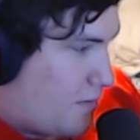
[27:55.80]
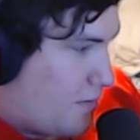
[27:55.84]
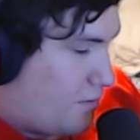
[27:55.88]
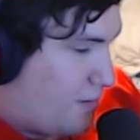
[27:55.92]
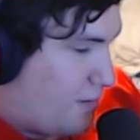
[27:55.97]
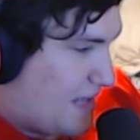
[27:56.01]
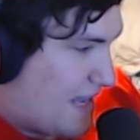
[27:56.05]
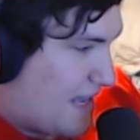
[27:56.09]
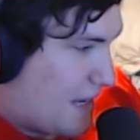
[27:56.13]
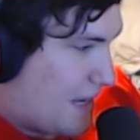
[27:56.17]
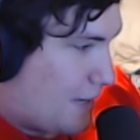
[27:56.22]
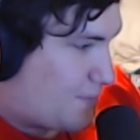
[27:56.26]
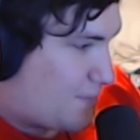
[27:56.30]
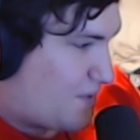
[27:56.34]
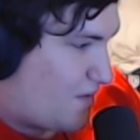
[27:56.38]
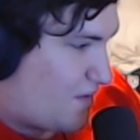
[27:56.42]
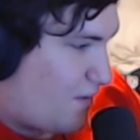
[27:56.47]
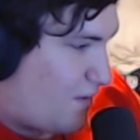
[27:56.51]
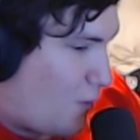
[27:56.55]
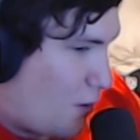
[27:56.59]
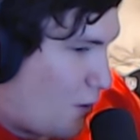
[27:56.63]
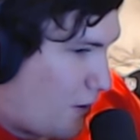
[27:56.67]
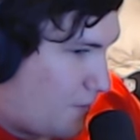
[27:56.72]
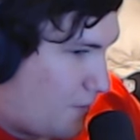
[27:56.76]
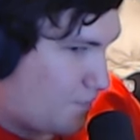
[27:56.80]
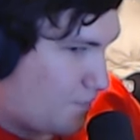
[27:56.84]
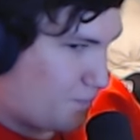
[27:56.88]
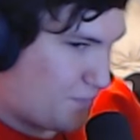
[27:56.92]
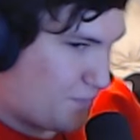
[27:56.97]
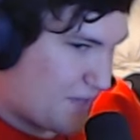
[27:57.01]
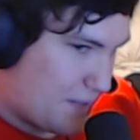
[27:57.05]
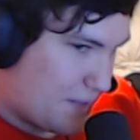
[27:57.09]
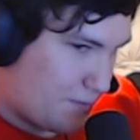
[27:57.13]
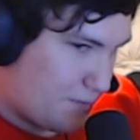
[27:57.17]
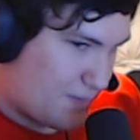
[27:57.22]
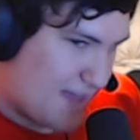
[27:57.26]
Black Ops 4,
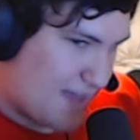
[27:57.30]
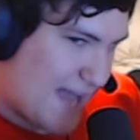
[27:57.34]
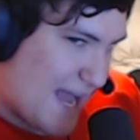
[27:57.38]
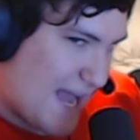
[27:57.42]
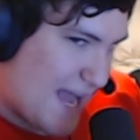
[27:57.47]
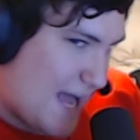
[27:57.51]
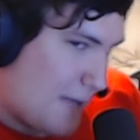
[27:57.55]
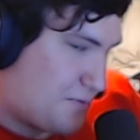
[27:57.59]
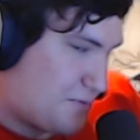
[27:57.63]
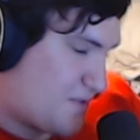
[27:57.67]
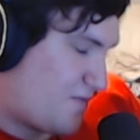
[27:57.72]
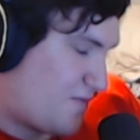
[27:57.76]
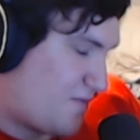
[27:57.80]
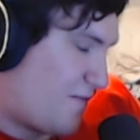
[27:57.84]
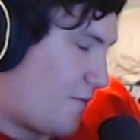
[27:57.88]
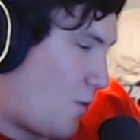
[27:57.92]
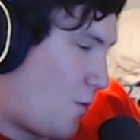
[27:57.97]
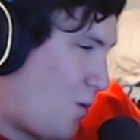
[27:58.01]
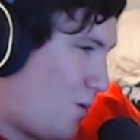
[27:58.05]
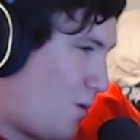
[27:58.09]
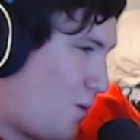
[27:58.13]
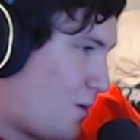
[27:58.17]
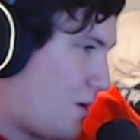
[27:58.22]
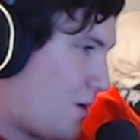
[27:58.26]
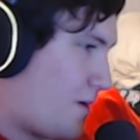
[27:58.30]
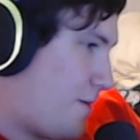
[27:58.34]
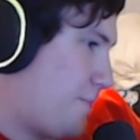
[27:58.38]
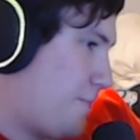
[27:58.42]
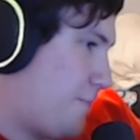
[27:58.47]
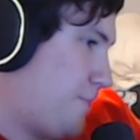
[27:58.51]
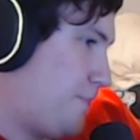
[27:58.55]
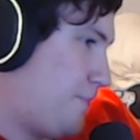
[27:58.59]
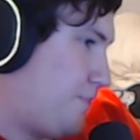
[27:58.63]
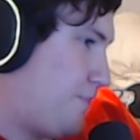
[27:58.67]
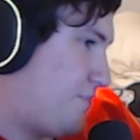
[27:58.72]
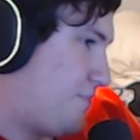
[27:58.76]
and Black Ops 4
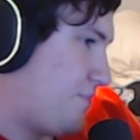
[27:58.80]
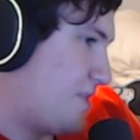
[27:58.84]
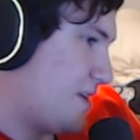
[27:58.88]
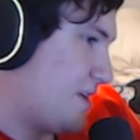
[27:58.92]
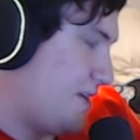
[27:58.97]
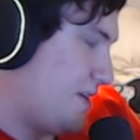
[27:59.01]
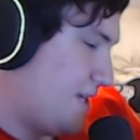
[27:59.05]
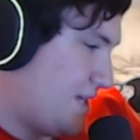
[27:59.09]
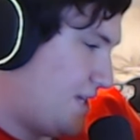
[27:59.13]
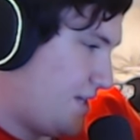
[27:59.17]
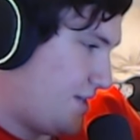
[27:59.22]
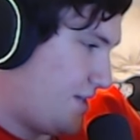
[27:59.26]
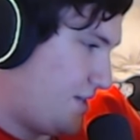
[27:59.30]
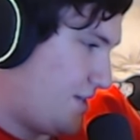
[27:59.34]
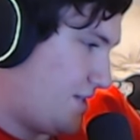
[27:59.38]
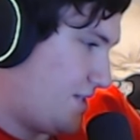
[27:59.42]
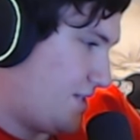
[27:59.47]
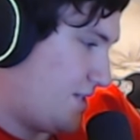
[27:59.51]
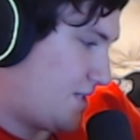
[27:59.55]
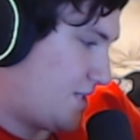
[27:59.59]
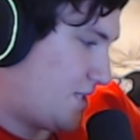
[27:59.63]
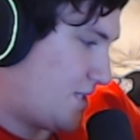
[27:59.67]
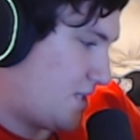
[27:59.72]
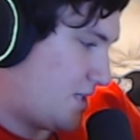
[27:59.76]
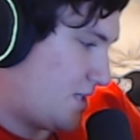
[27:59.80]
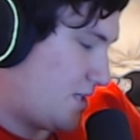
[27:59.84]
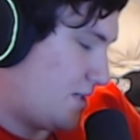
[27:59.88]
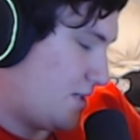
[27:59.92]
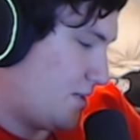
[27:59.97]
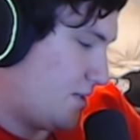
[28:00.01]
is